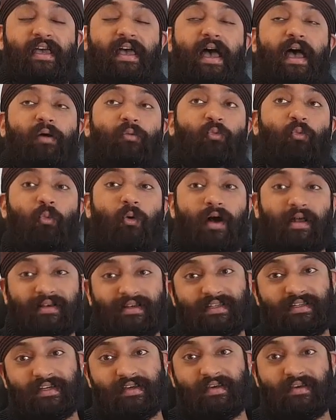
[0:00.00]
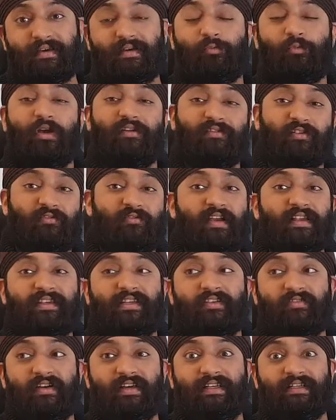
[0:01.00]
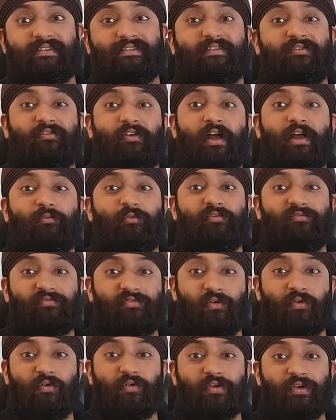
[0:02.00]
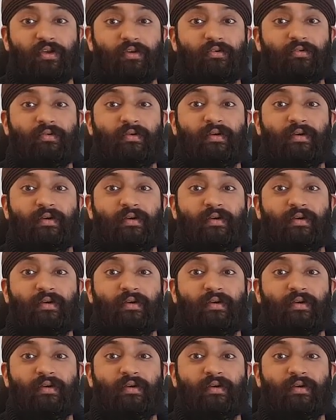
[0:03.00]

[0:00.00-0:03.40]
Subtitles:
and wonder whether rent-to-rent is the right one for you